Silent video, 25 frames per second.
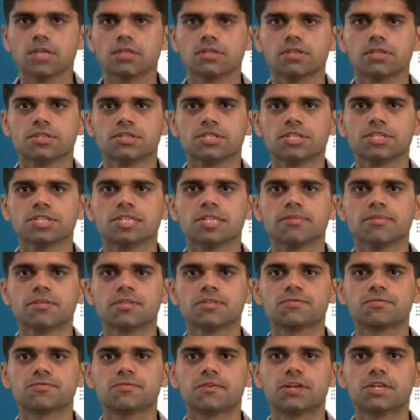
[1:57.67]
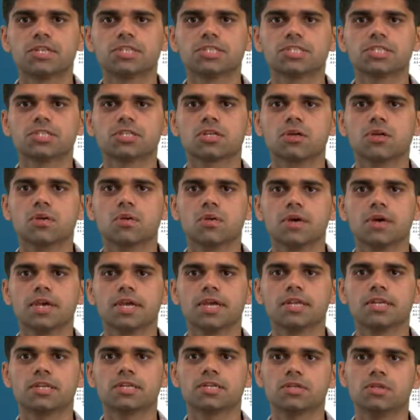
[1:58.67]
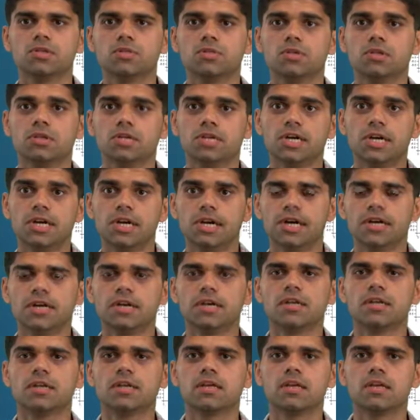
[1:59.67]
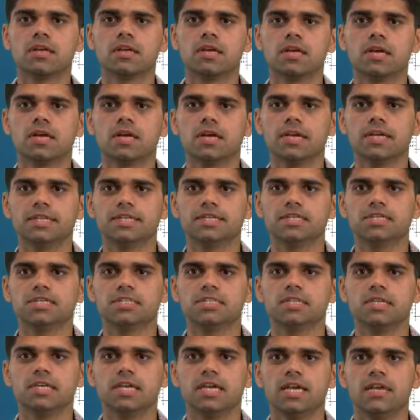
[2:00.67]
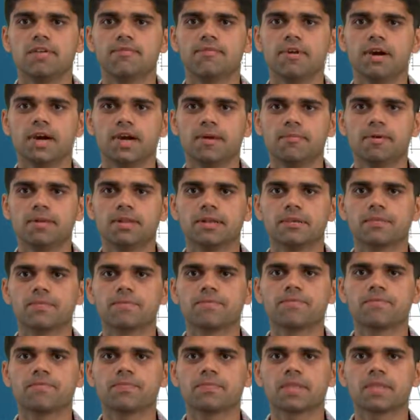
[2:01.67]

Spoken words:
the system is first going to learn its environment,